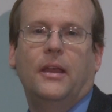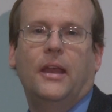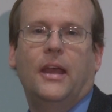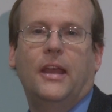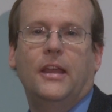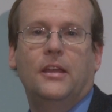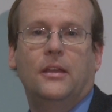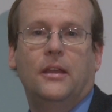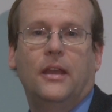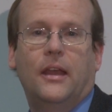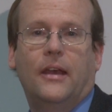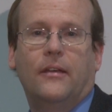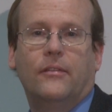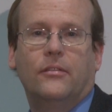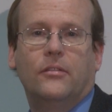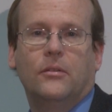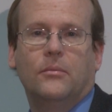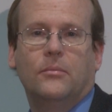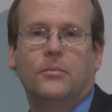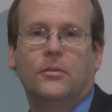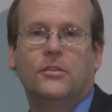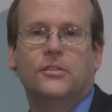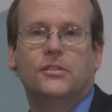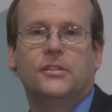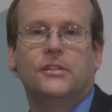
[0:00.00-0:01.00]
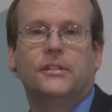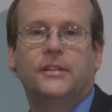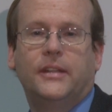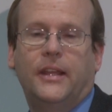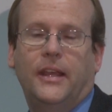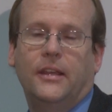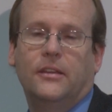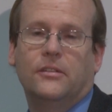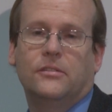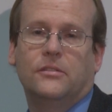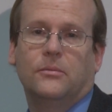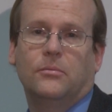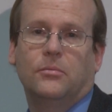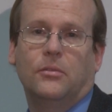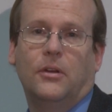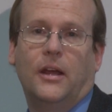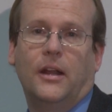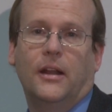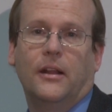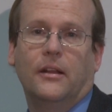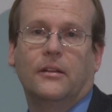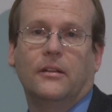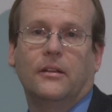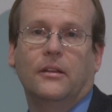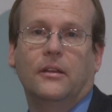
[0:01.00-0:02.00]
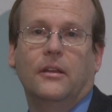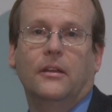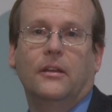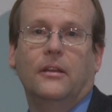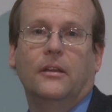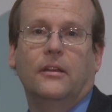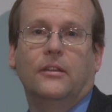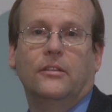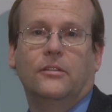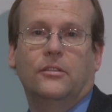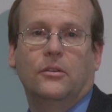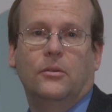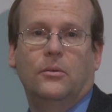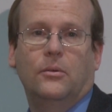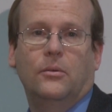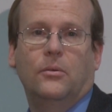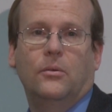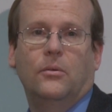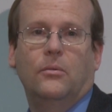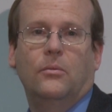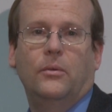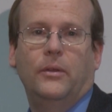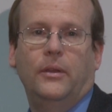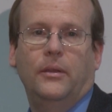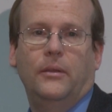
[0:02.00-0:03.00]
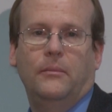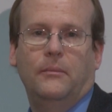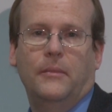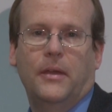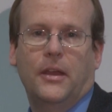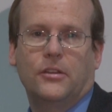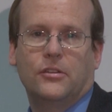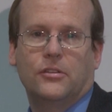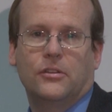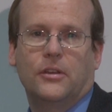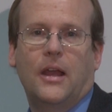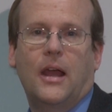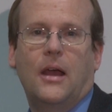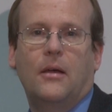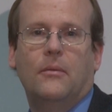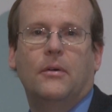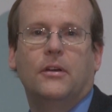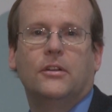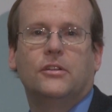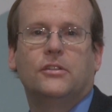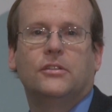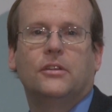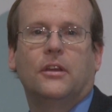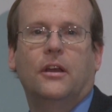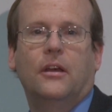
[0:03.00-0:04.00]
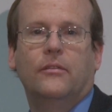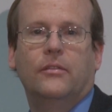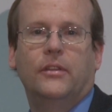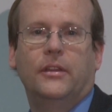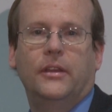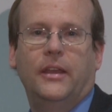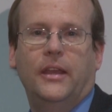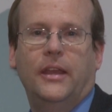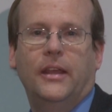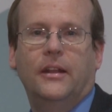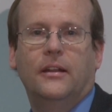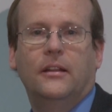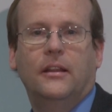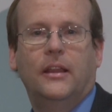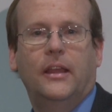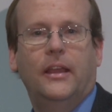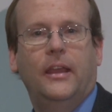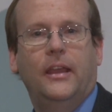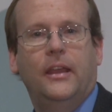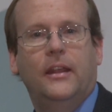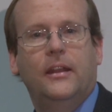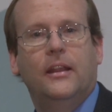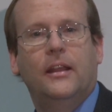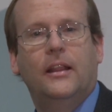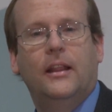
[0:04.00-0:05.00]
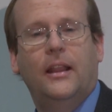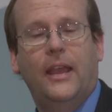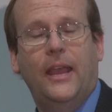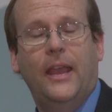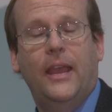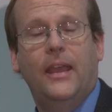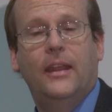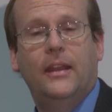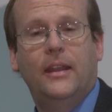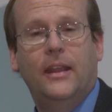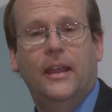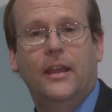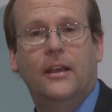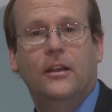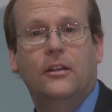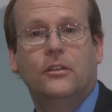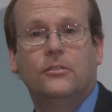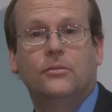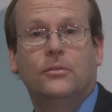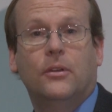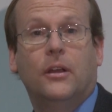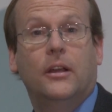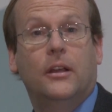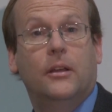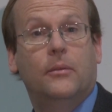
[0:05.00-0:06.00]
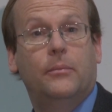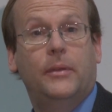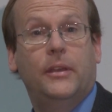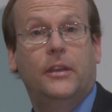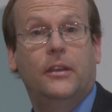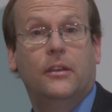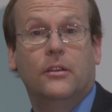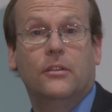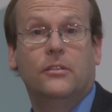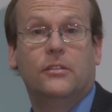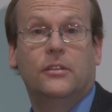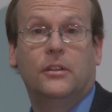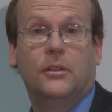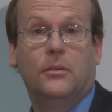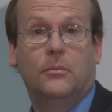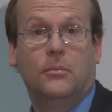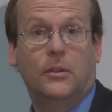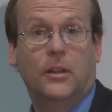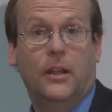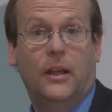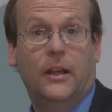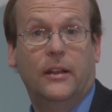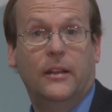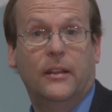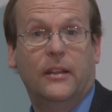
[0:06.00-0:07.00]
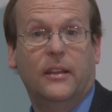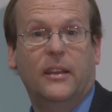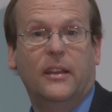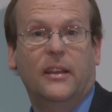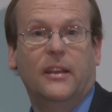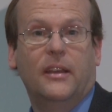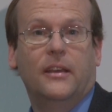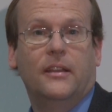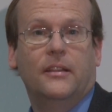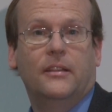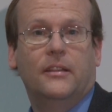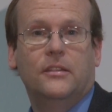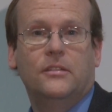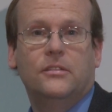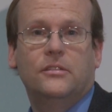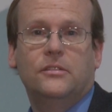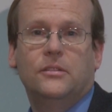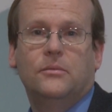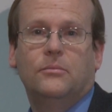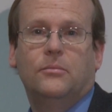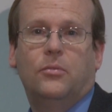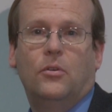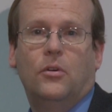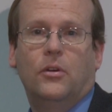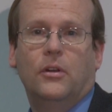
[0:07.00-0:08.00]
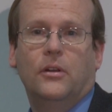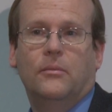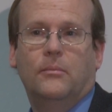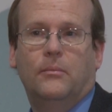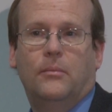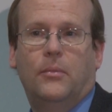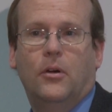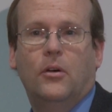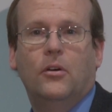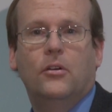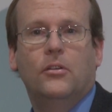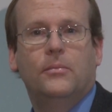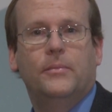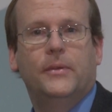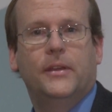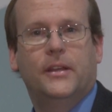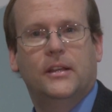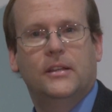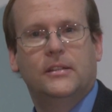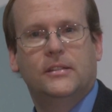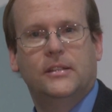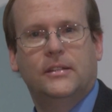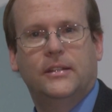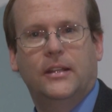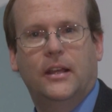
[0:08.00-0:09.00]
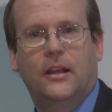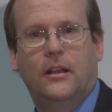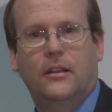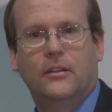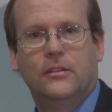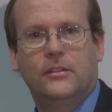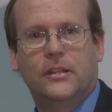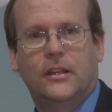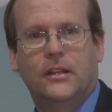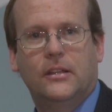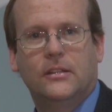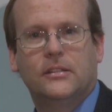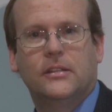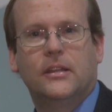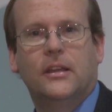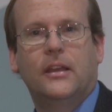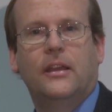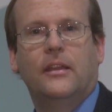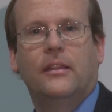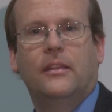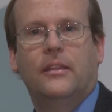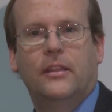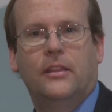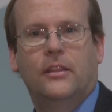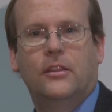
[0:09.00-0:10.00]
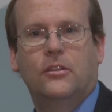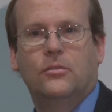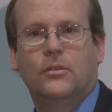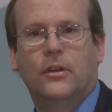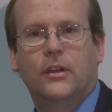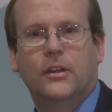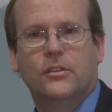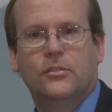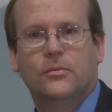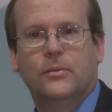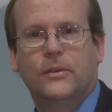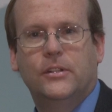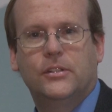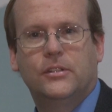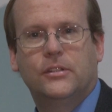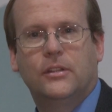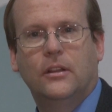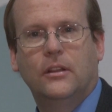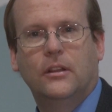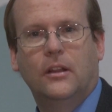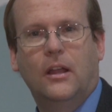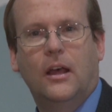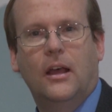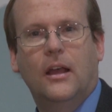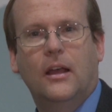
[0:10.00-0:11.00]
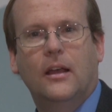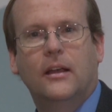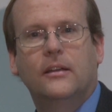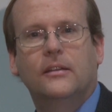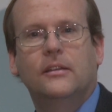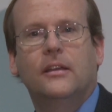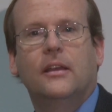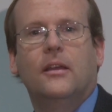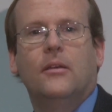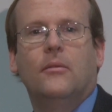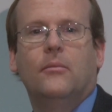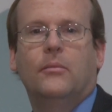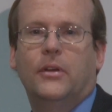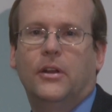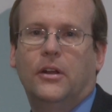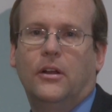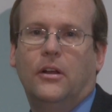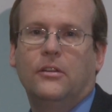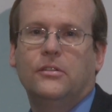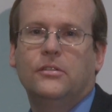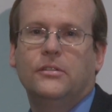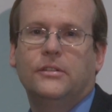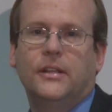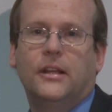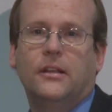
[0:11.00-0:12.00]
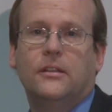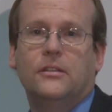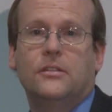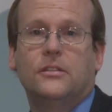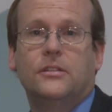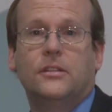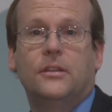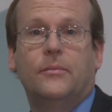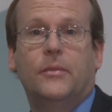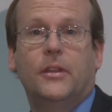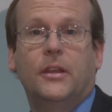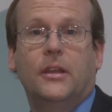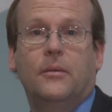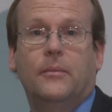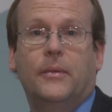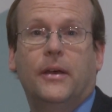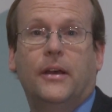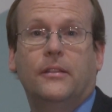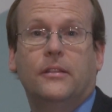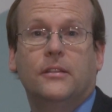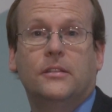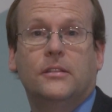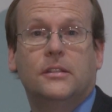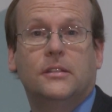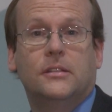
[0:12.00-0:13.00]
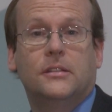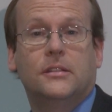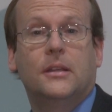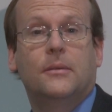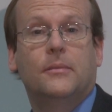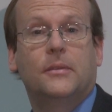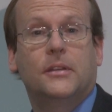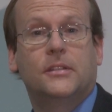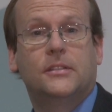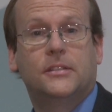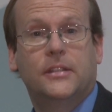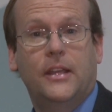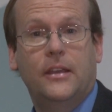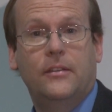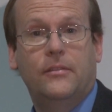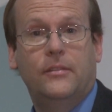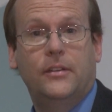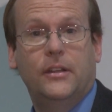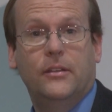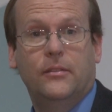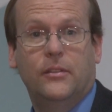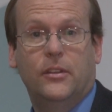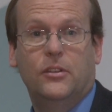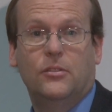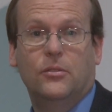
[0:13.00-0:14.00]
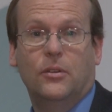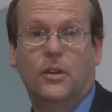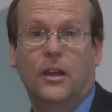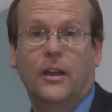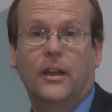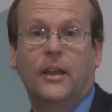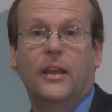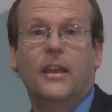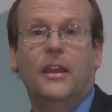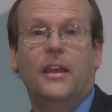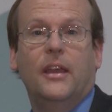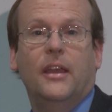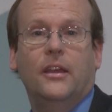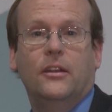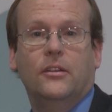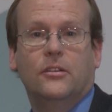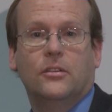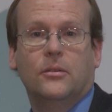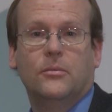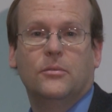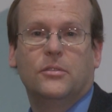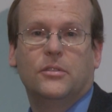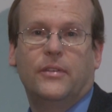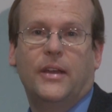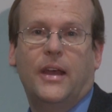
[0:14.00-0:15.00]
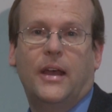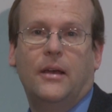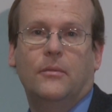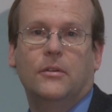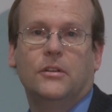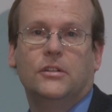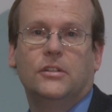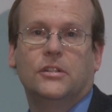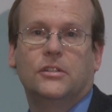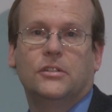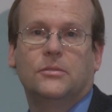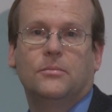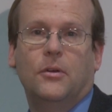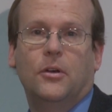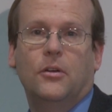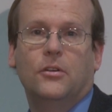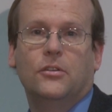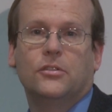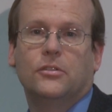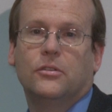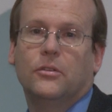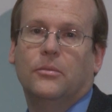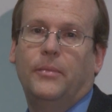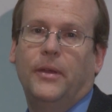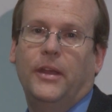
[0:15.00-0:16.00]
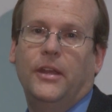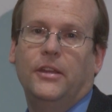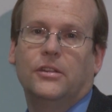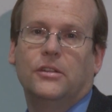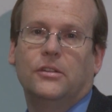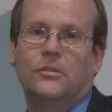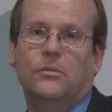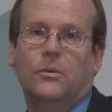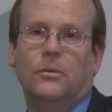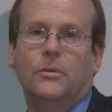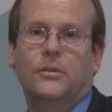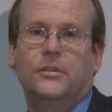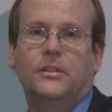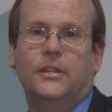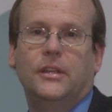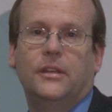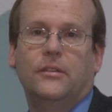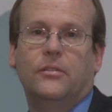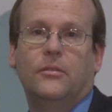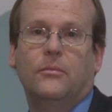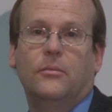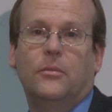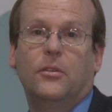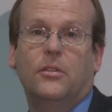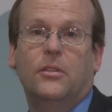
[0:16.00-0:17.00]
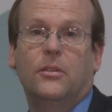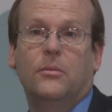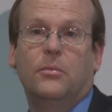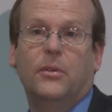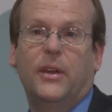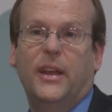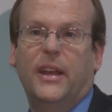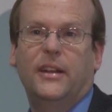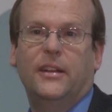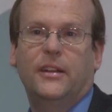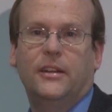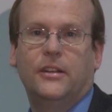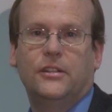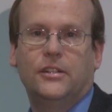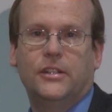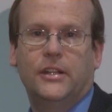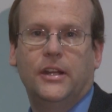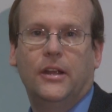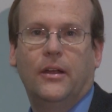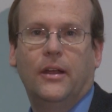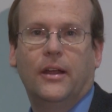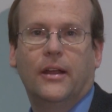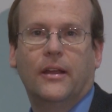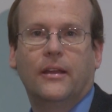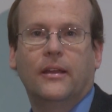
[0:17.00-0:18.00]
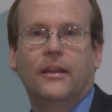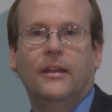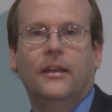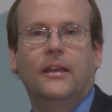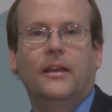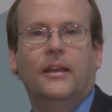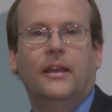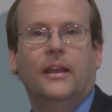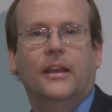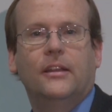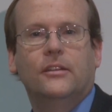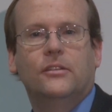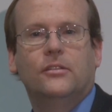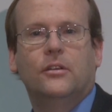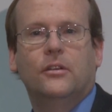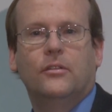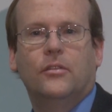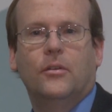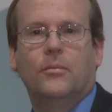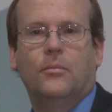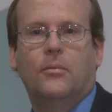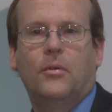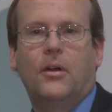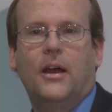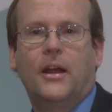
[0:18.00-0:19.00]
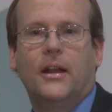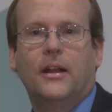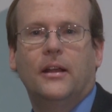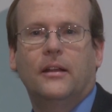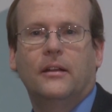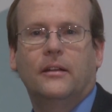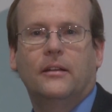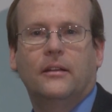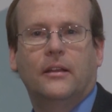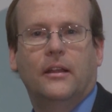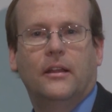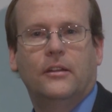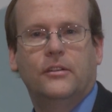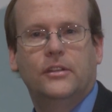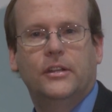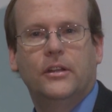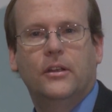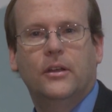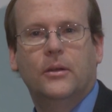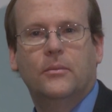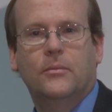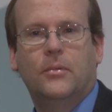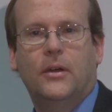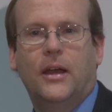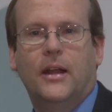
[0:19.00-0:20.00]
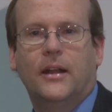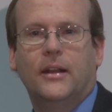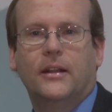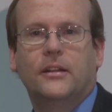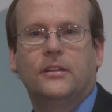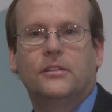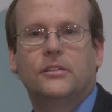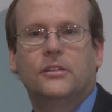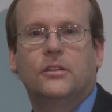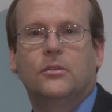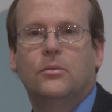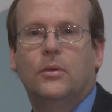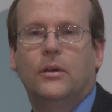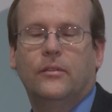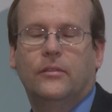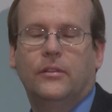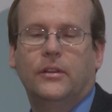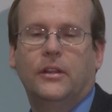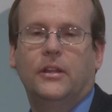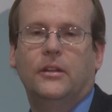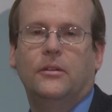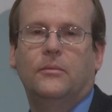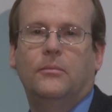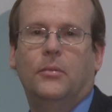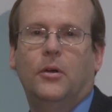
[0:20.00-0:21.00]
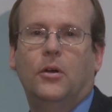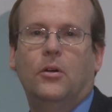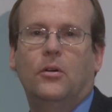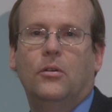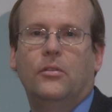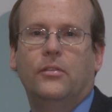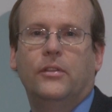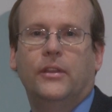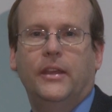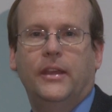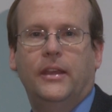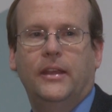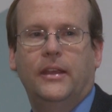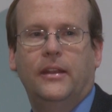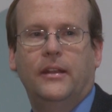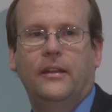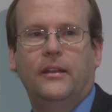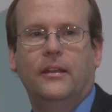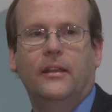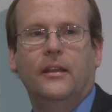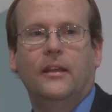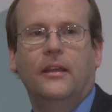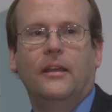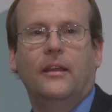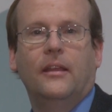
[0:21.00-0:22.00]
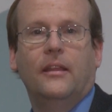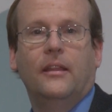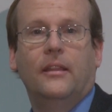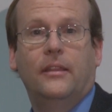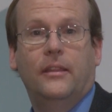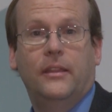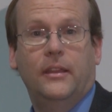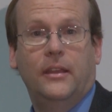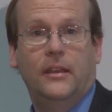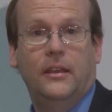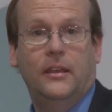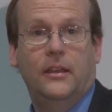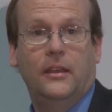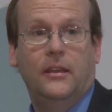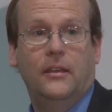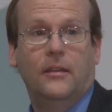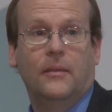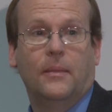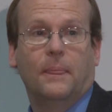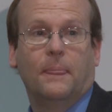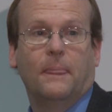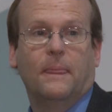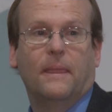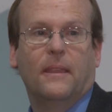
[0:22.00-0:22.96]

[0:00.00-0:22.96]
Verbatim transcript: a, after a person takes the product. So we measure how much of the inhala- inhala- inhaled drug appears in the blood. This is important both because it tells us that the drug has reached the lung, but it also tells us something about the systemic safety of the drug in terms of how much exposure a patient will receive from both the brand and generic. And so if a product, a generic product is equivalent both in the